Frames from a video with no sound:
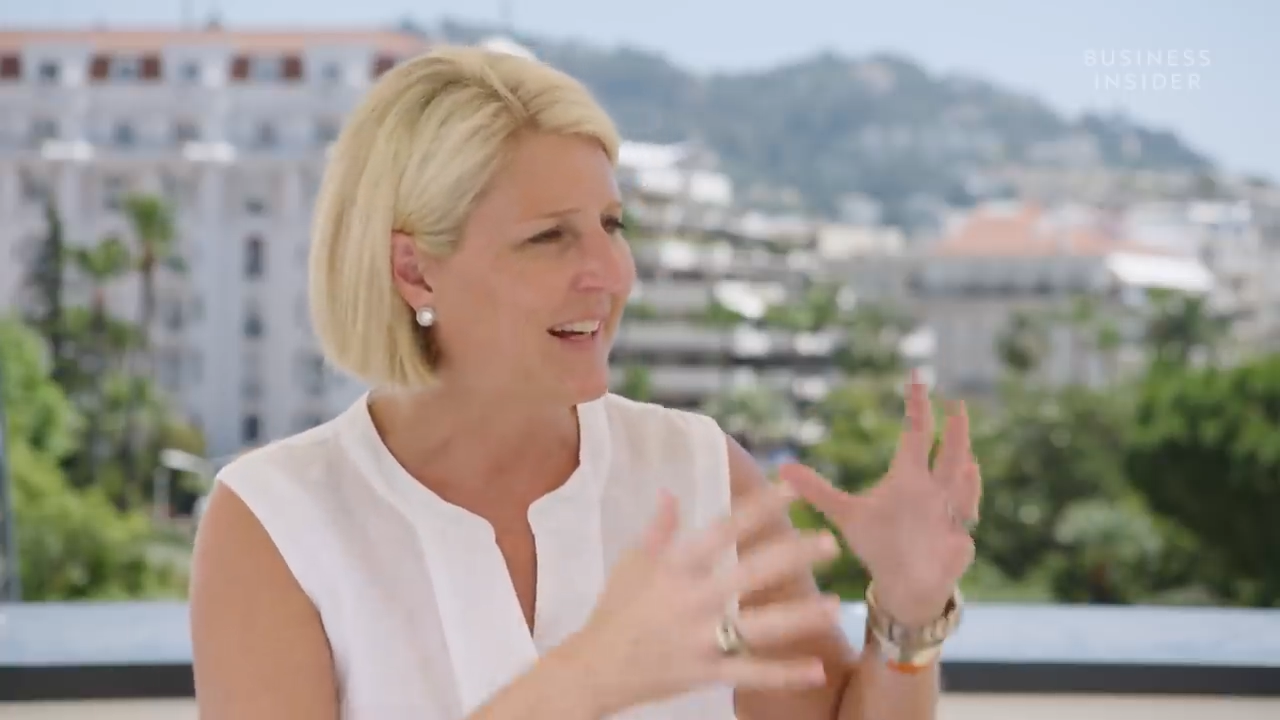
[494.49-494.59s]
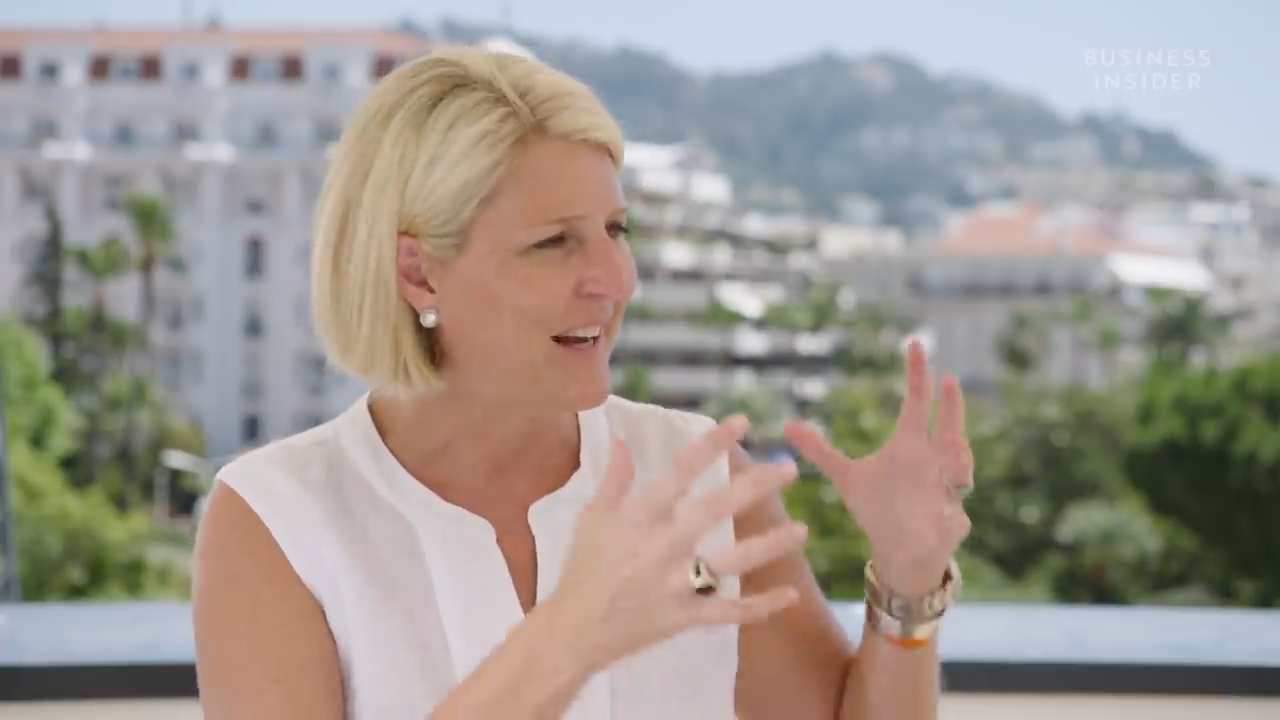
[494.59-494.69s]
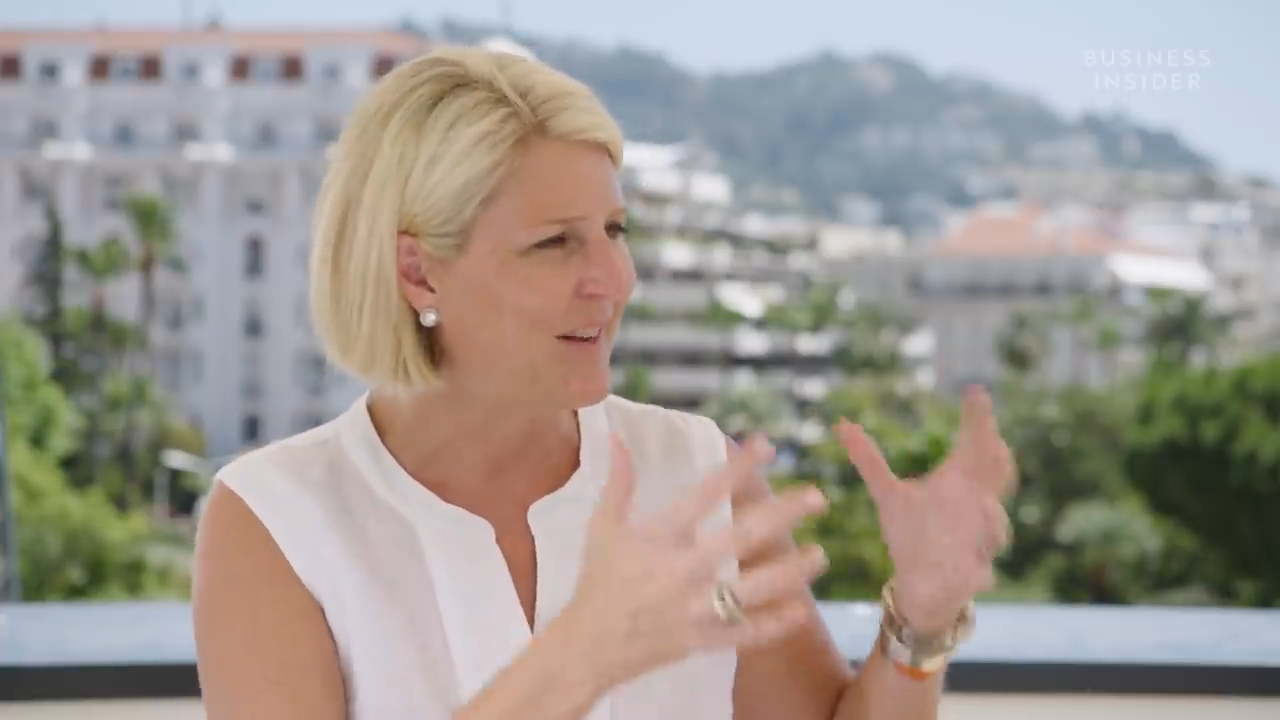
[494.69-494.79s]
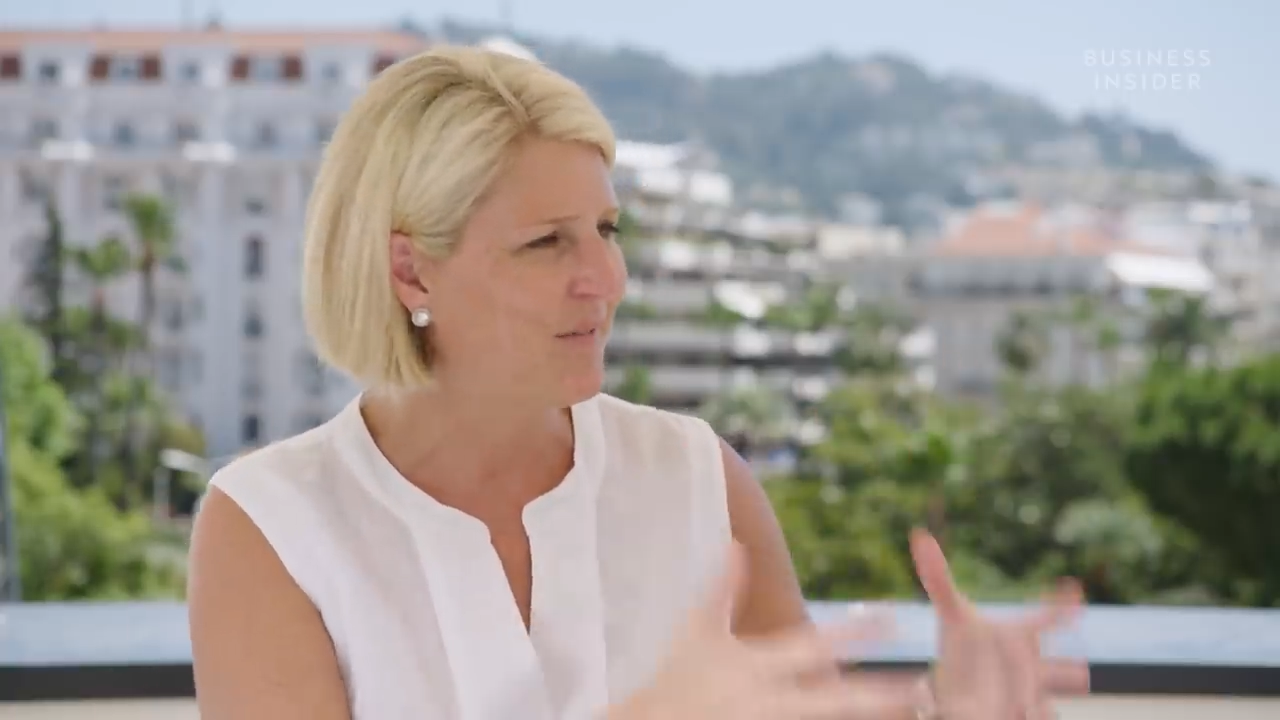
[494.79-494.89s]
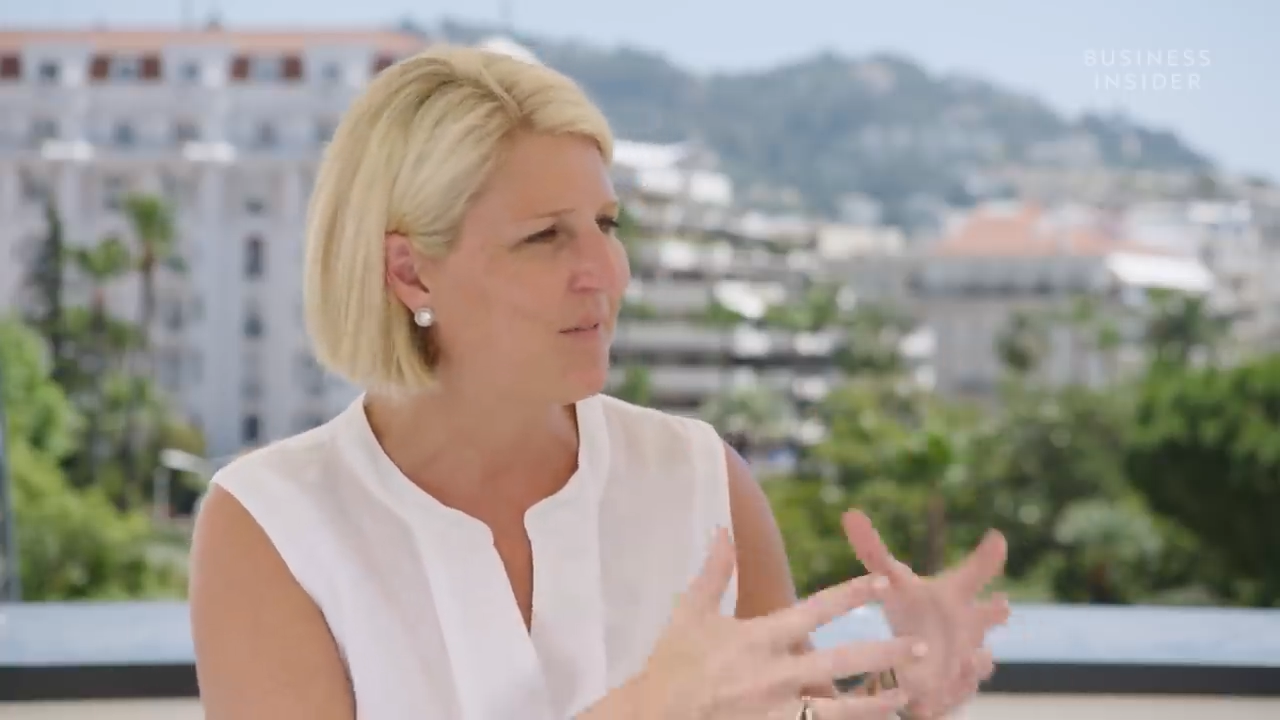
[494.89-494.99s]

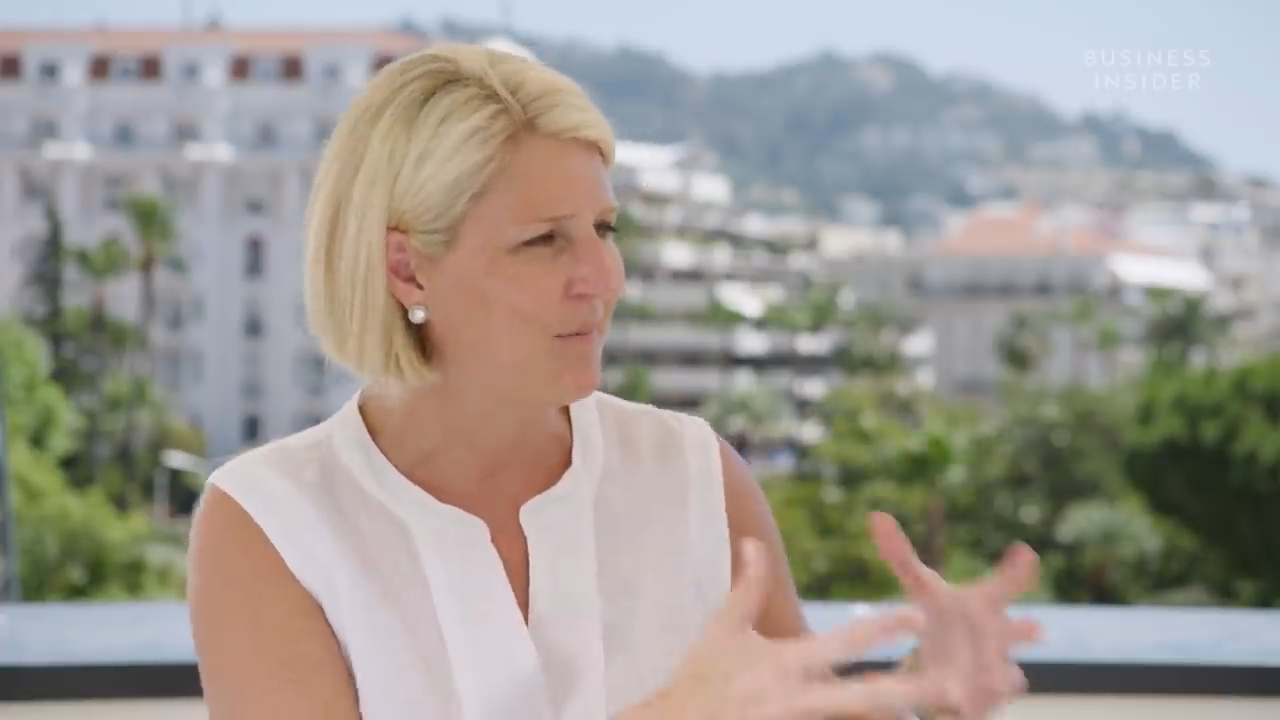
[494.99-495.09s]
kind of